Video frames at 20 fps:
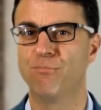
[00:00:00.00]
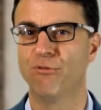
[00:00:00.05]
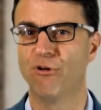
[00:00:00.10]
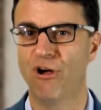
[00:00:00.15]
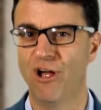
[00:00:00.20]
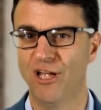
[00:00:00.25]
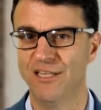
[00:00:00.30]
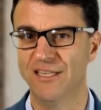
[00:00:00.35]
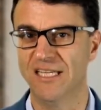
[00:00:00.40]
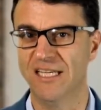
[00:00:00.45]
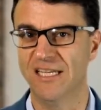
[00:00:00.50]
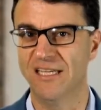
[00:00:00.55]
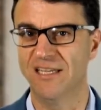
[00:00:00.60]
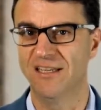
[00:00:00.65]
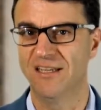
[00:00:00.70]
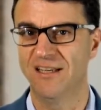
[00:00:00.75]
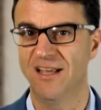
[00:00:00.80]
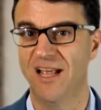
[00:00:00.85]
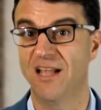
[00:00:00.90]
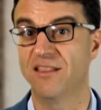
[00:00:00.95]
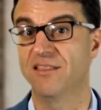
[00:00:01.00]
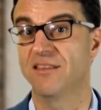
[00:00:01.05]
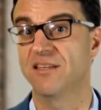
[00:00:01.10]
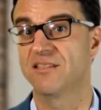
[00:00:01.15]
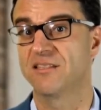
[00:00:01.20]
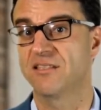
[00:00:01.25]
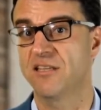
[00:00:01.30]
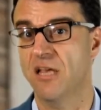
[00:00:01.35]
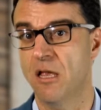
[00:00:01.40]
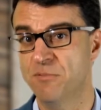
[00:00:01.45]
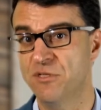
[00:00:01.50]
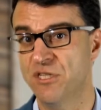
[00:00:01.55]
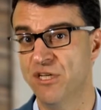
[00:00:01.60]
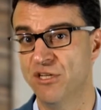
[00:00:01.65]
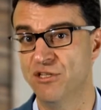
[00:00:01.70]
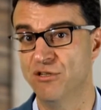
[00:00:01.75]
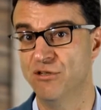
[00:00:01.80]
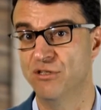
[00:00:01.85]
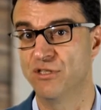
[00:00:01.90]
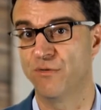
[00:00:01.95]
broadly at the
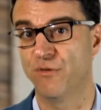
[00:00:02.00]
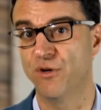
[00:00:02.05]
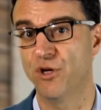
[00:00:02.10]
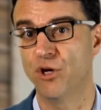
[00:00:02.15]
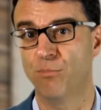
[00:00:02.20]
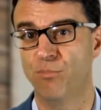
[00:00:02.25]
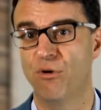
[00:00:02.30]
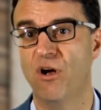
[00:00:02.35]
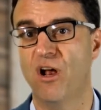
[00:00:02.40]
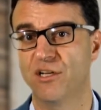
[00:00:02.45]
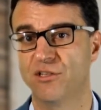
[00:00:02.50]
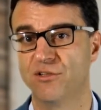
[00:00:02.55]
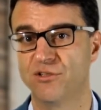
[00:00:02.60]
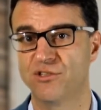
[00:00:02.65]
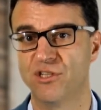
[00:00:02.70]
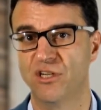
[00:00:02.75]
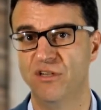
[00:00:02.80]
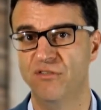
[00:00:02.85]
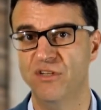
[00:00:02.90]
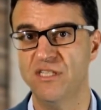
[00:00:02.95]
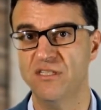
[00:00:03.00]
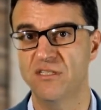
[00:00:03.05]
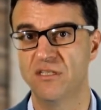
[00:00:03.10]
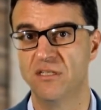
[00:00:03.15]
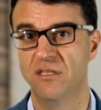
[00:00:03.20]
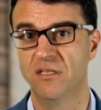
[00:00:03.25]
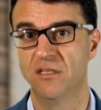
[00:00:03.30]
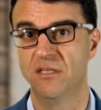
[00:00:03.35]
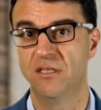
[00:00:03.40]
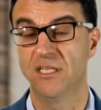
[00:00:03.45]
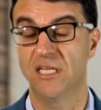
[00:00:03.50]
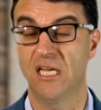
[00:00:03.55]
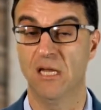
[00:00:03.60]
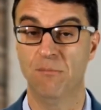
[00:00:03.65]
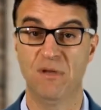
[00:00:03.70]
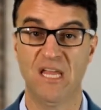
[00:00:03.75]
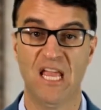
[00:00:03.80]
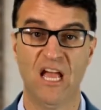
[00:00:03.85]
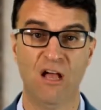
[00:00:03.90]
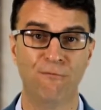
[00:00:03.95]
substitutes for your product or service
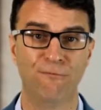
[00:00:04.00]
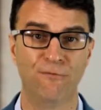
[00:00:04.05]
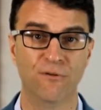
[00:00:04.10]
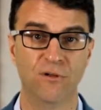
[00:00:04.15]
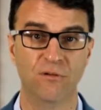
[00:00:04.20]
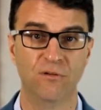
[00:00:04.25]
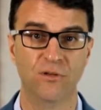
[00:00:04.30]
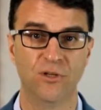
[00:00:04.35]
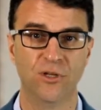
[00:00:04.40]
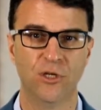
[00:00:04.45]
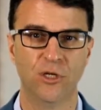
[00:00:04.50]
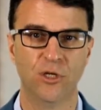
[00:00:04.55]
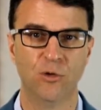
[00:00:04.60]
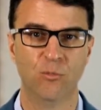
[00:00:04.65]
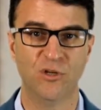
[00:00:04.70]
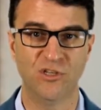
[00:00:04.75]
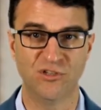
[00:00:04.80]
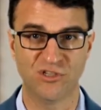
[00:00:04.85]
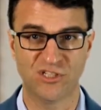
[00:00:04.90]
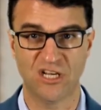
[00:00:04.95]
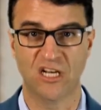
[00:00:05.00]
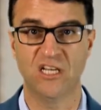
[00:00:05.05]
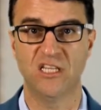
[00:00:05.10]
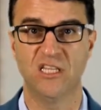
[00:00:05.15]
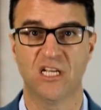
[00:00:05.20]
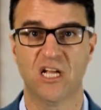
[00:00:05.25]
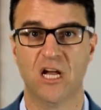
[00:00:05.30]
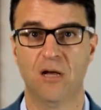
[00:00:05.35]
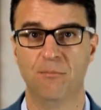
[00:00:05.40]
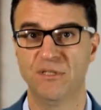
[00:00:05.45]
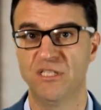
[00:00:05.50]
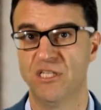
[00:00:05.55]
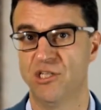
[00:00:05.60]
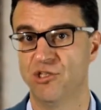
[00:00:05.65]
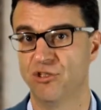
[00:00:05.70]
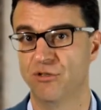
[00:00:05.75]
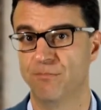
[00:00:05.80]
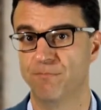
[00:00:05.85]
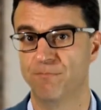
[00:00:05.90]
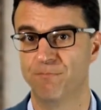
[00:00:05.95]
can be helpful when you're studying the
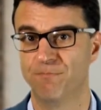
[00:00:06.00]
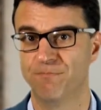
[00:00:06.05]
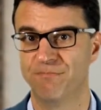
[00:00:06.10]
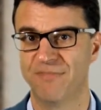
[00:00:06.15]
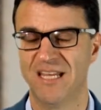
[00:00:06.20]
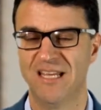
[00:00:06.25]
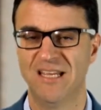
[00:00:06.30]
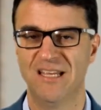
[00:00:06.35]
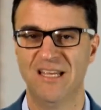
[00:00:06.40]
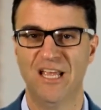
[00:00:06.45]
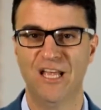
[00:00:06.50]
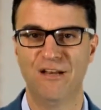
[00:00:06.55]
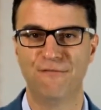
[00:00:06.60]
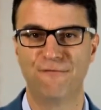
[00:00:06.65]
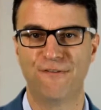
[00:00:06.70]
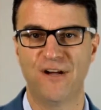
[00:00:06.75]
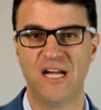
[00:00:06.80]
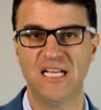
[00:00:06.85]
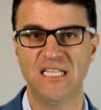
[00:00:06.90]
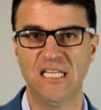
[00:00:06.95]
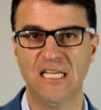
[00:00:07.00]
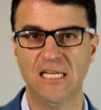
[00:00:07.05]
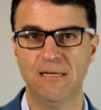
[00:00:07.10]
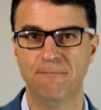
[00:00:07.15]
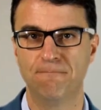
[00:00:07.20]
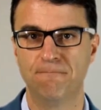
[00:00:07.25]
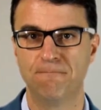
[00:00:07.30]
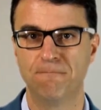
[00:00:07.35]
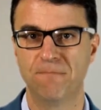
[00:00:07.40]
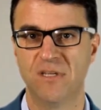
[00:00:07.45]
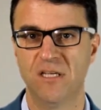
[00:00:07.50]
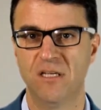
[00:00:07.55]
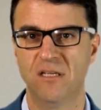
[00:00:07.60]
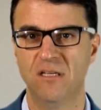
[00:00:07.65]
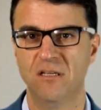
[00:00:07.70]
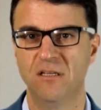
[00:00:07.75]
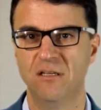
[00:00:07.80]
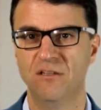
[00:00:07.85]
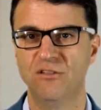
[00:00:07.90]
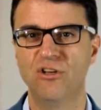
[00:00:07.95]
competition. And finally,
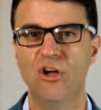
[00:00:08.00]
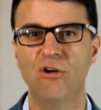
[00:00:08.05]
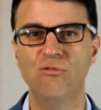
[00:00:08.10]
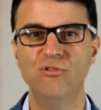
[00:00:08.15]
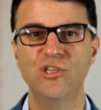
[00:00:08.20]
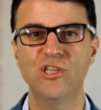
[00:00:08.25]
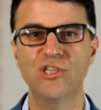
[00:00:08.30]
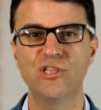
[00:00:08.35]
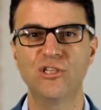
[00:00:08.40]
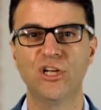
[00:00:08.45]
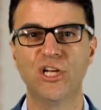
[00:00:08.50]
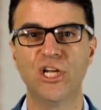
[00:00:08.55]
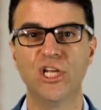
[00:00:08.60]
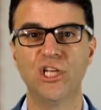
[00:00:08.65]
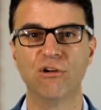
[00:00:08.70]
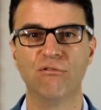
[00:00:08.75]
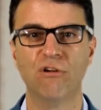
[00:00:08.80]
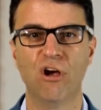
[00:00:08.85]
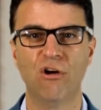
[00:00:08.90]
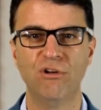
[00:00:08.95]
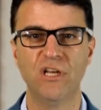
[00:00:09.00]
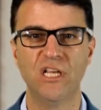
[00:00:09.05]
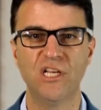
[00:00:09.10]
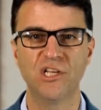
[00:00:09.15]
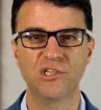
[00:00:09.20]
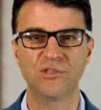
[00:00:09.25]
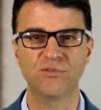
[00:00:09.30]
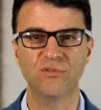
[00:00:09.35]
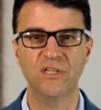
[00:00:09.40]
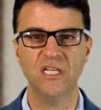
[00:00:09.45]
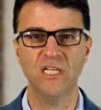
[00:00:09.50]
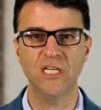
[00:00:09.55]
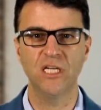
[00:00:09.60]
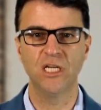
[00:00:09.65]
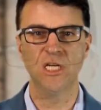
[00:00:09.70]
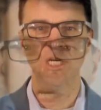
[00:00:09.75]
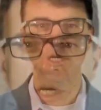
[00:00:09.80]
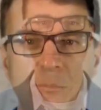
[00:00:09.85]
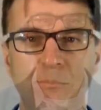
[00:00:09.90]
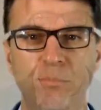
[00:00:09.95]
don't just look in your own industry,
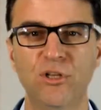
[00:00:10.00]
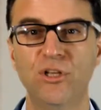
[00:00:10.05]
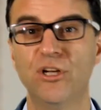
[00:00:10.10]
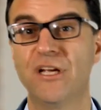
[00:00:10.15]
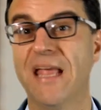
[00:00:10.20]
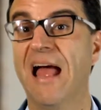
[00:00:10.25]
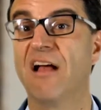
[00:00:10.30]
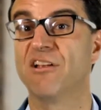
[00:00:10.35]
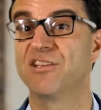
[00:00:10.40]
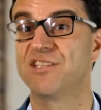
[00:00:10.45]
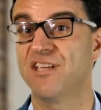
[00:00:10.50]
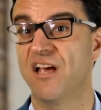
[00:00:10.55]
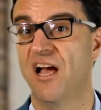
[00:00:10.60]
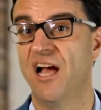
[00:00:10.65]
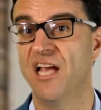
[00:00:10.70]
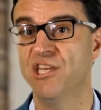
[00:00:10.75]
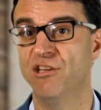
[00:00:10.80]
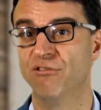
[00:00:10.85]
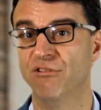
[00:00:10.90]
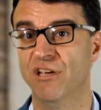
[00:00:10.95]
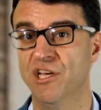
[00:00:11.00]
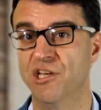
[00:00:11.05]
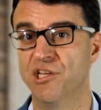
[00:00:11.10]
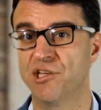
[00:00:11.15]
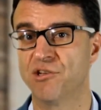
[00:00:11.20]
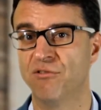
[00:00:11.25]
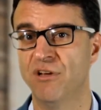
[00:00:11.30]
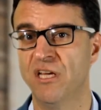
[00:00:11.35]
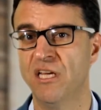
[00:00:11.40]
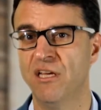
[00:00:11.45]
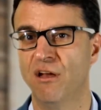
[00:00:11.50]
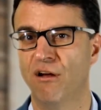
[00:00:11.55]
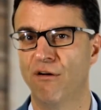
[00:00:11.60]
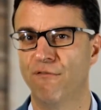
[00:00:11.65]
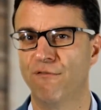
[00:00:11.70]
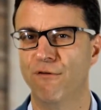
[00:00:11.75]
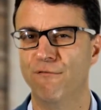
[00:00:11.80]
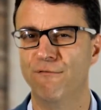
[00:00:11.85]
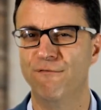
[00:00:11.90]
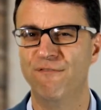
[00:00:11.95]
but look outside your industry
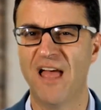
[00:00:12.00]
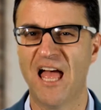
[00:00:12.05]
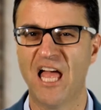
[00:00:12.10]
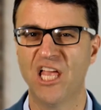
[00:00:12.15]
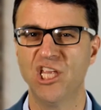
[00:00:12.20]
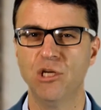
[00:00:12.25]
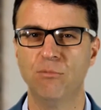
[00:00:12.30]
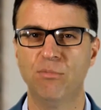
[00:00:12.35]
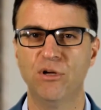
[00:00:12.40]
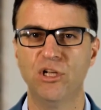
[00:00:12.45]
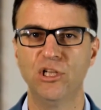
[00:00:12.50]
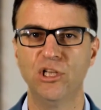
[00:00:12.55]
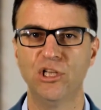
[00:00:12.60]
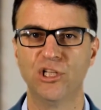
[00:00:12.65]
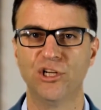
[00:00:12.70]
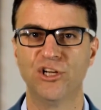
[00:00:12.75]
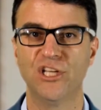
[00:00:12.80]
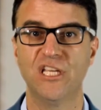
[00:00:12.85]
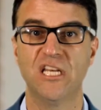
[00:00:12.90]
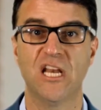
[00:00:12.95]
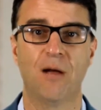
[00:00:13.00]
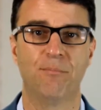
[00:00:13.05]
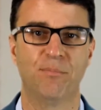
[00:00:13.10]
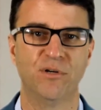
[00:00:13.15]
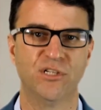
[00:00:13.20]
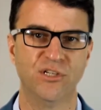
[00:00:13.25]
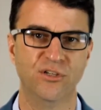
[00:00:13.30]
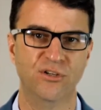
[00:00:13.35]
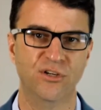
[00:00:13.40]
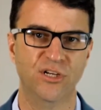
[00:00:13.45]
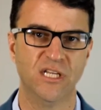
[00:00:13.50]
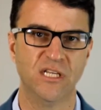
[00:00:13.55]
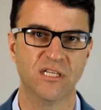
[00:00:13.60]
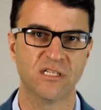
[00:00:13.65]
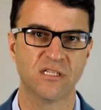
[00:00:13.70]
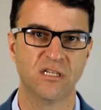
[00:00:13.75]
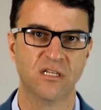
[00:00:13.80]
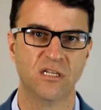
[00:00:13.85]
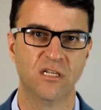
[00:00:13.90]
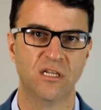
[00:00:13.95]
for valuable learning
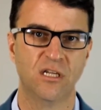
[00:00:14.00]
opportunities,